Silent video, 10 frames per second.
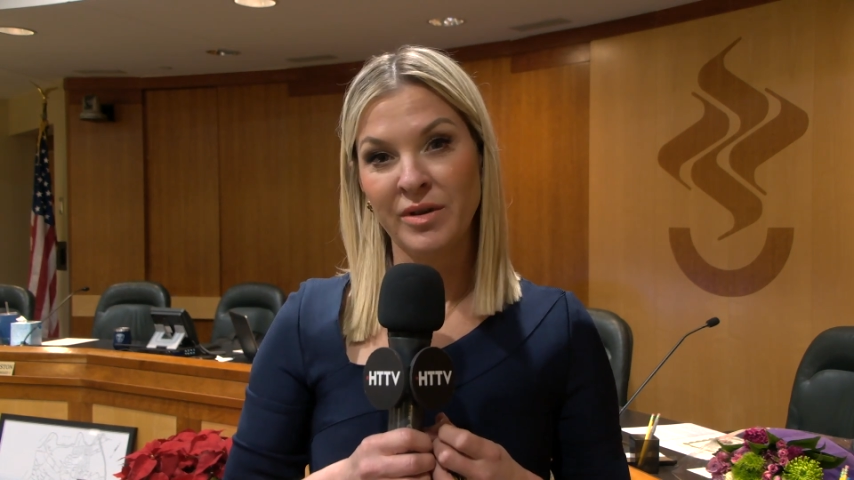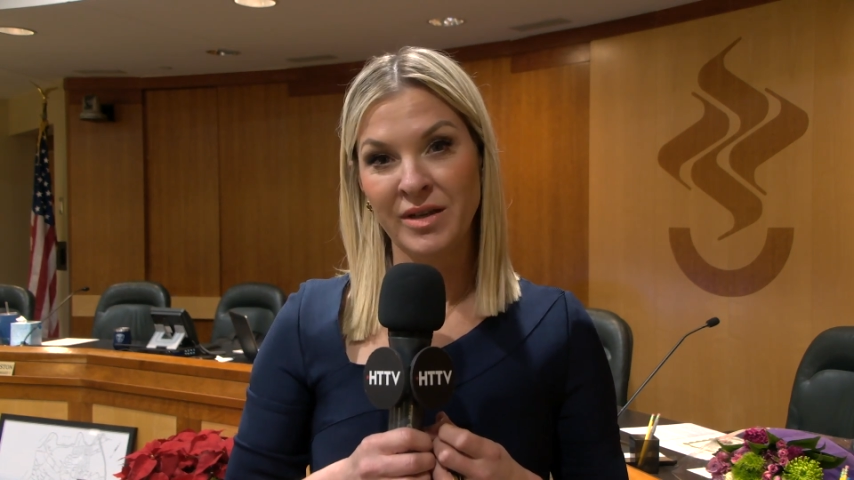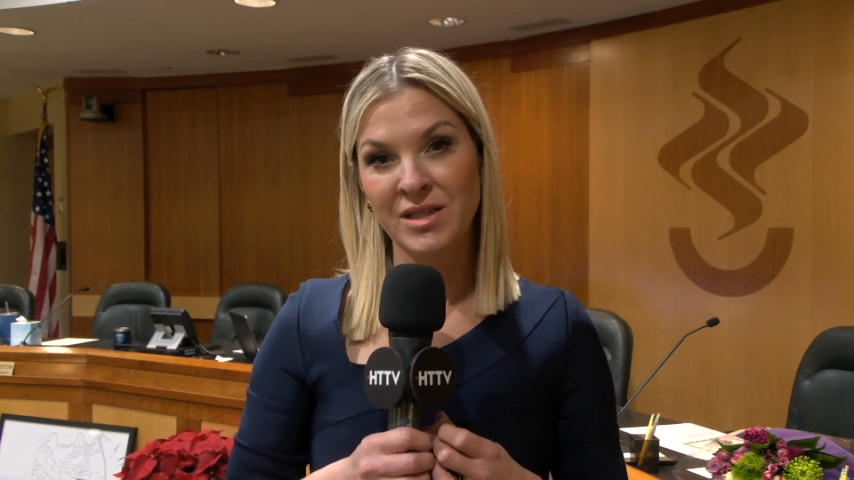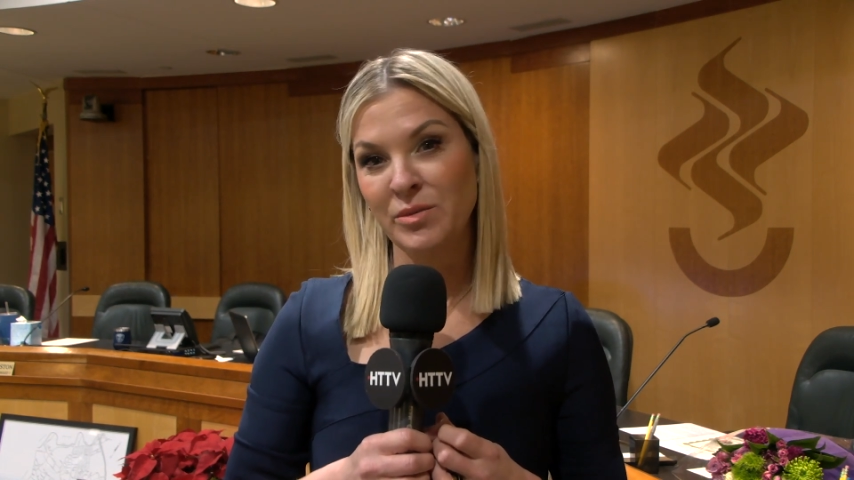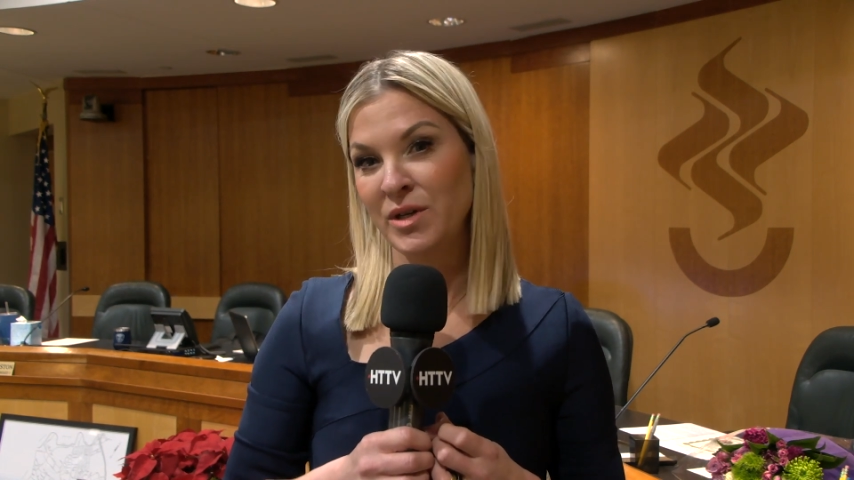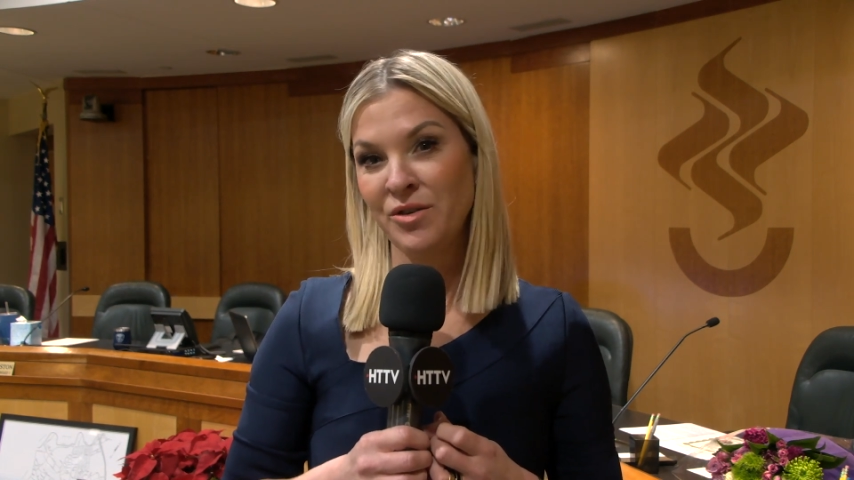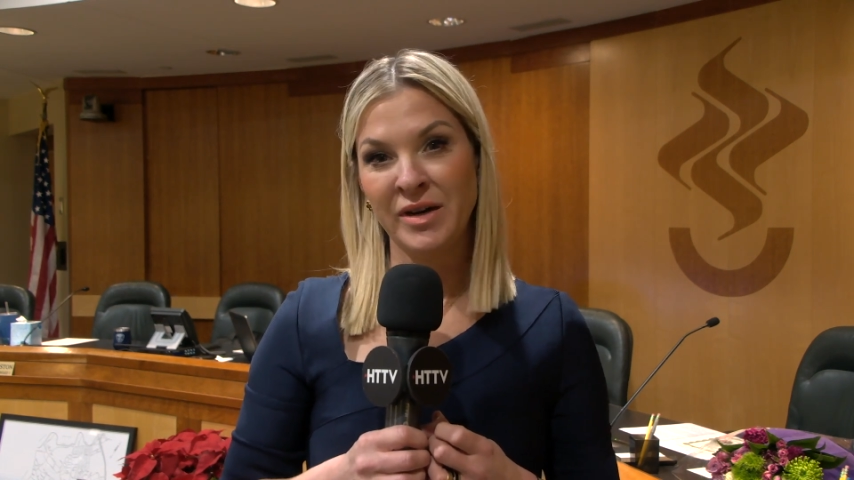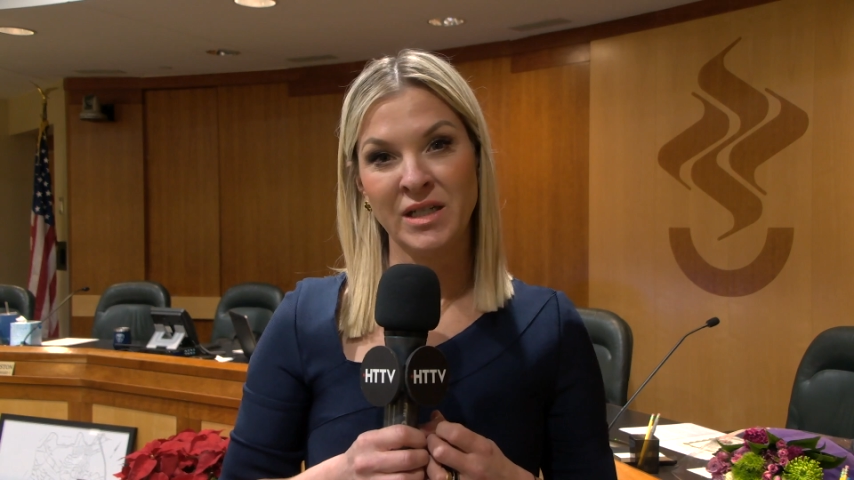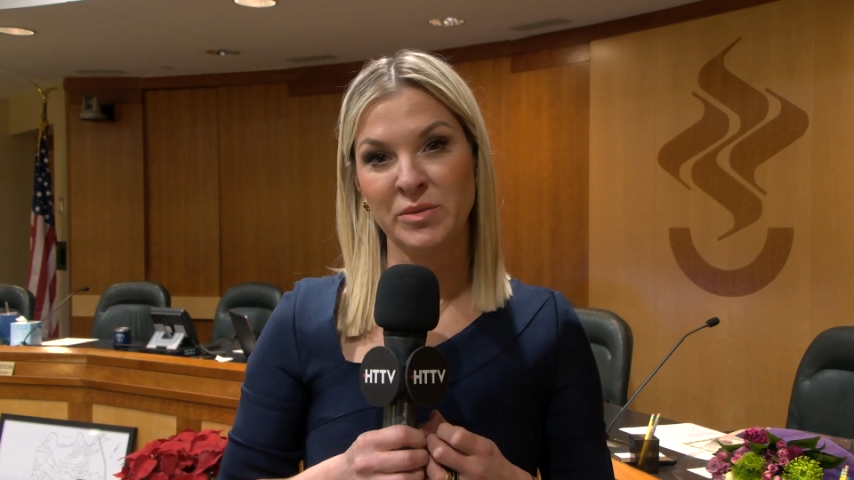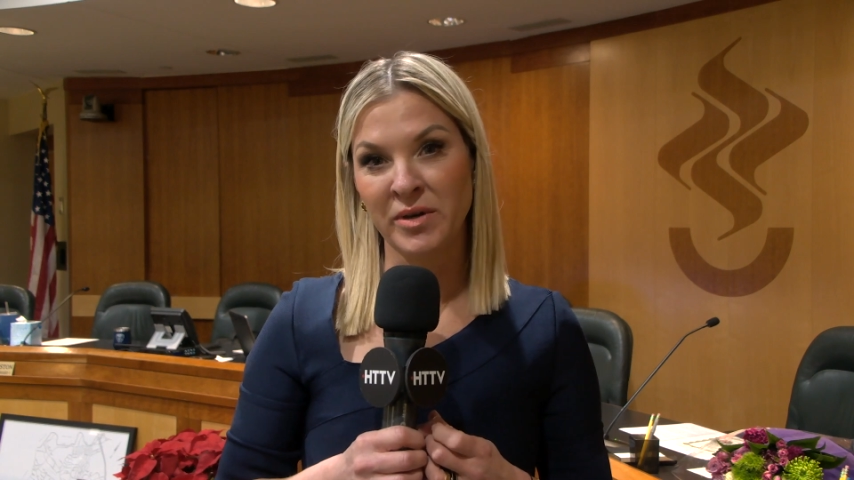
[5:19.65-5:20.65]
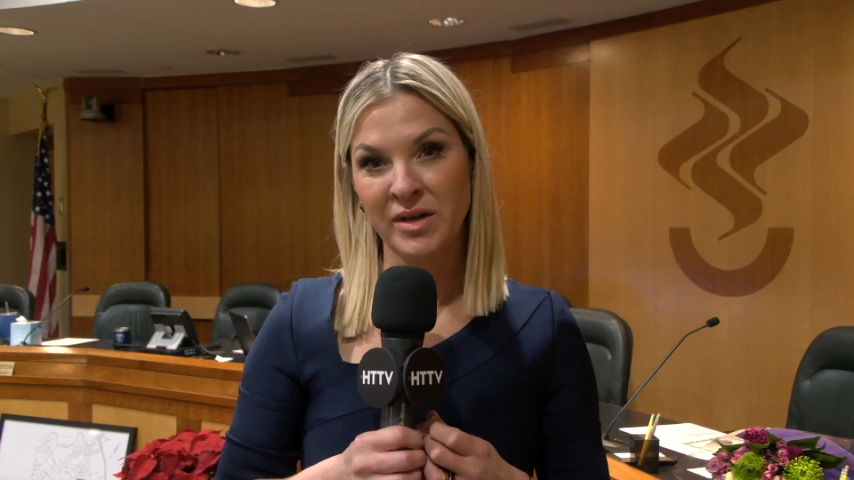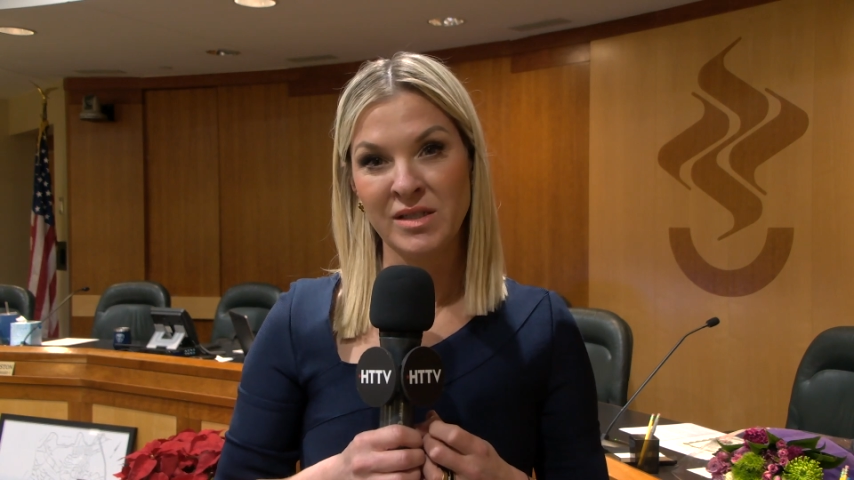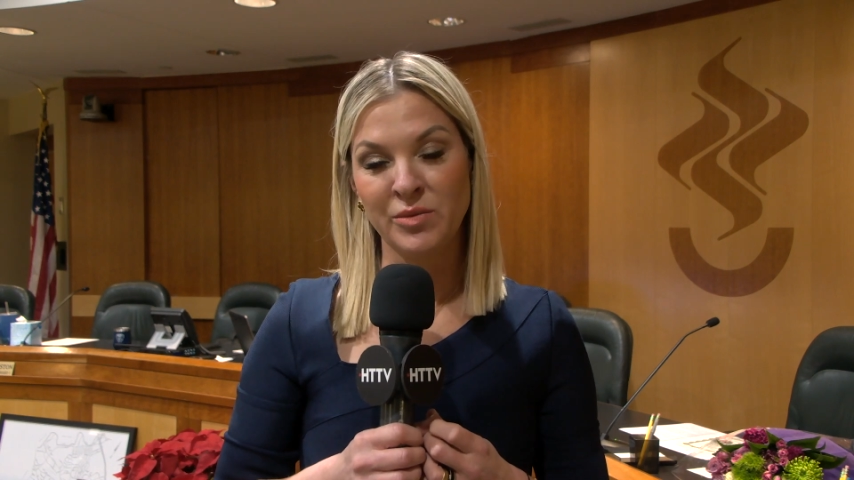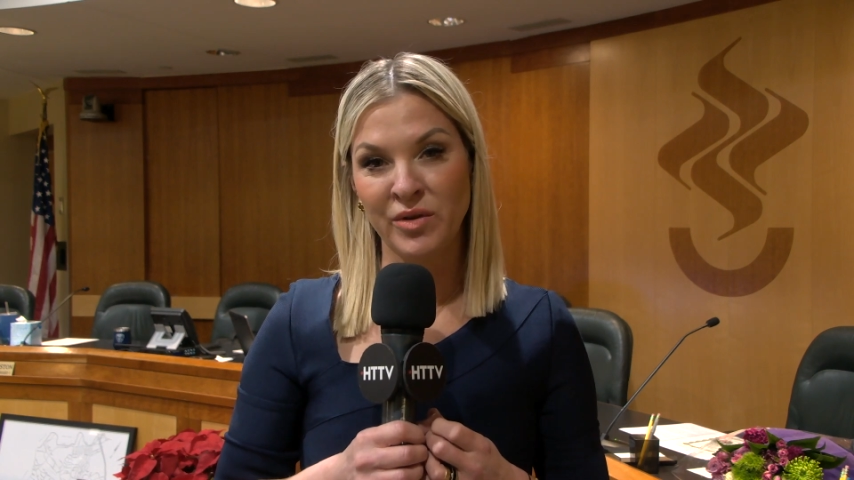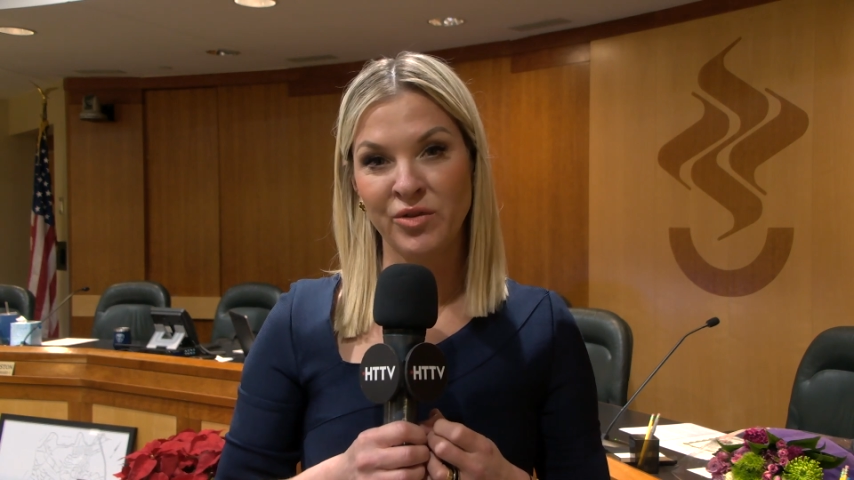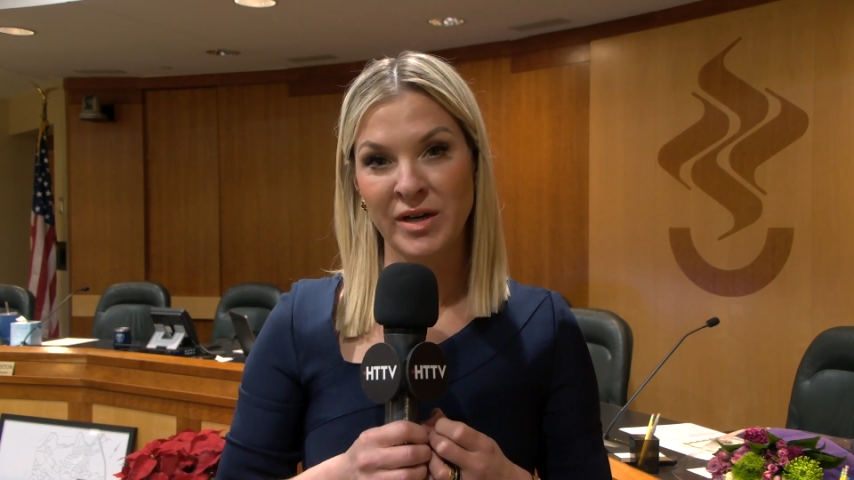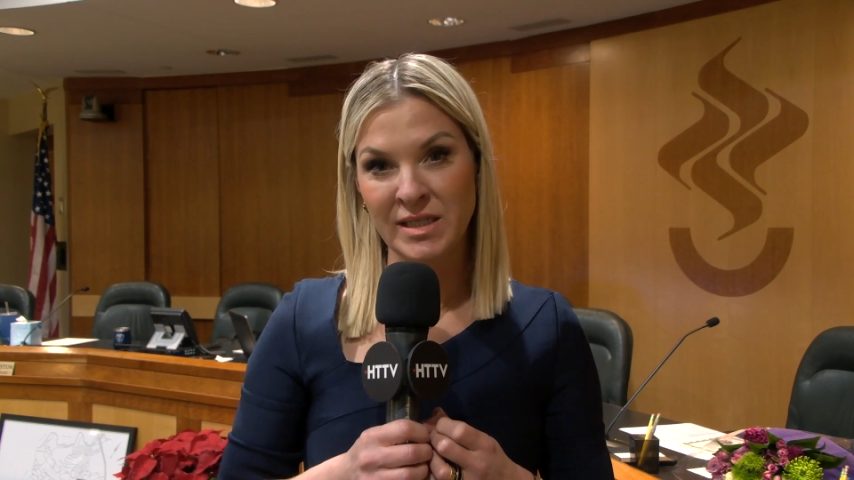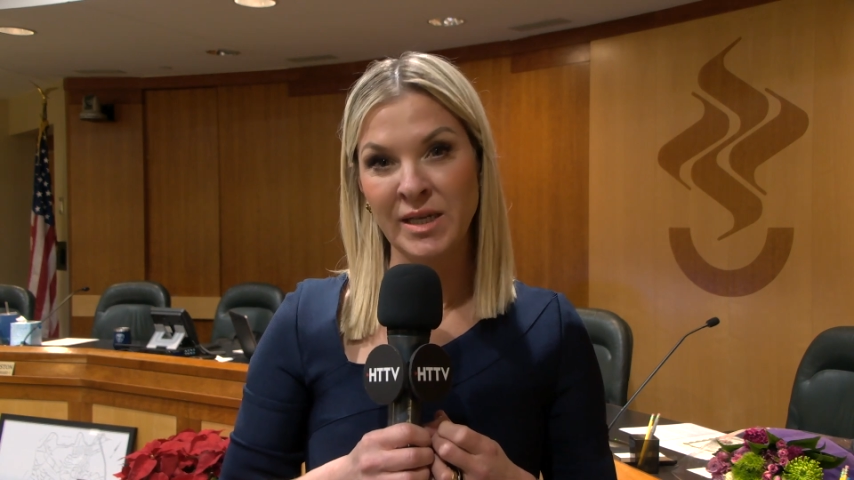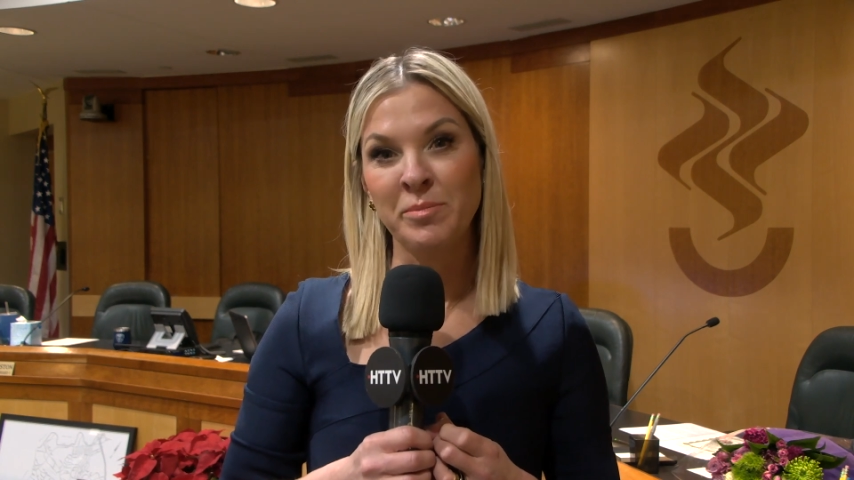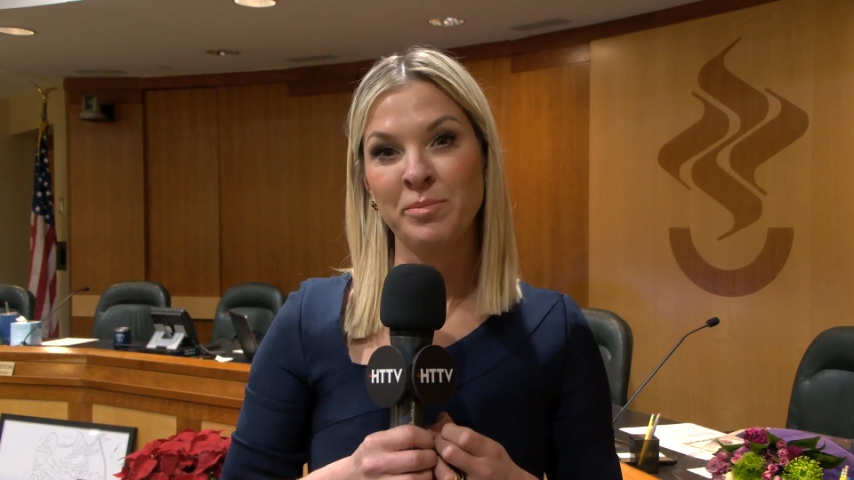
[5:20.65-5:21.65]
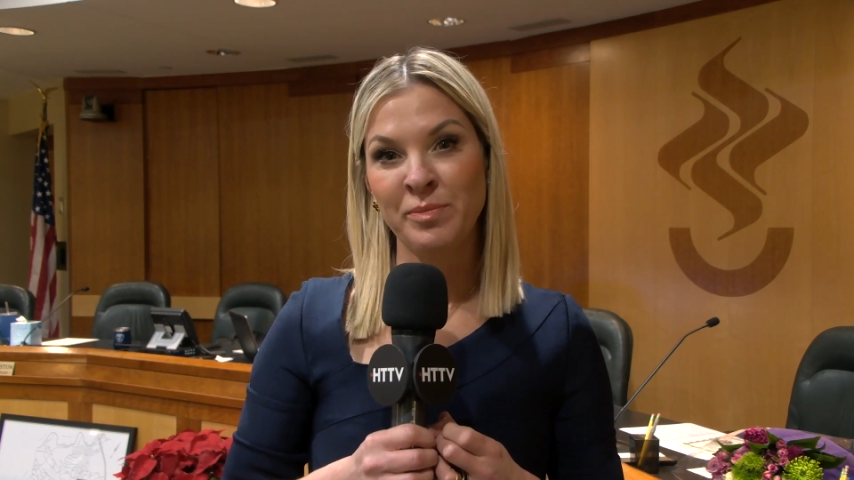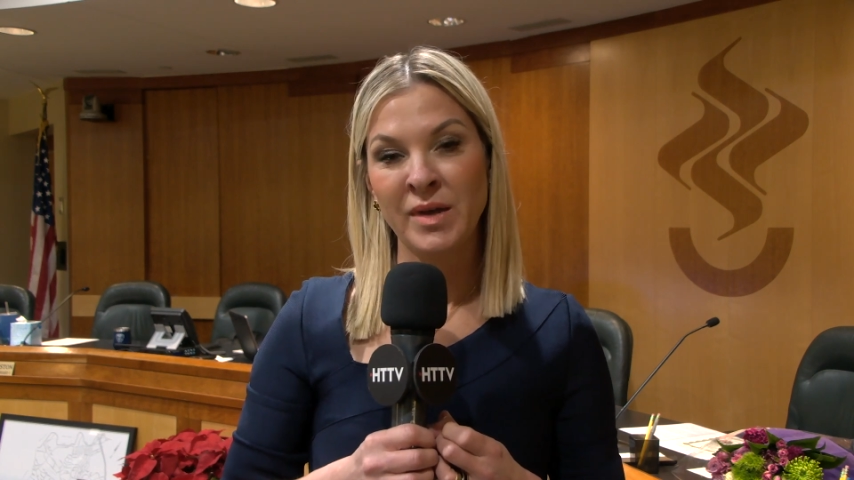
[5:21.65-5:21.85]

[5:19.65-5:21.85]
I think it's going to be a great experience, and we have a great team.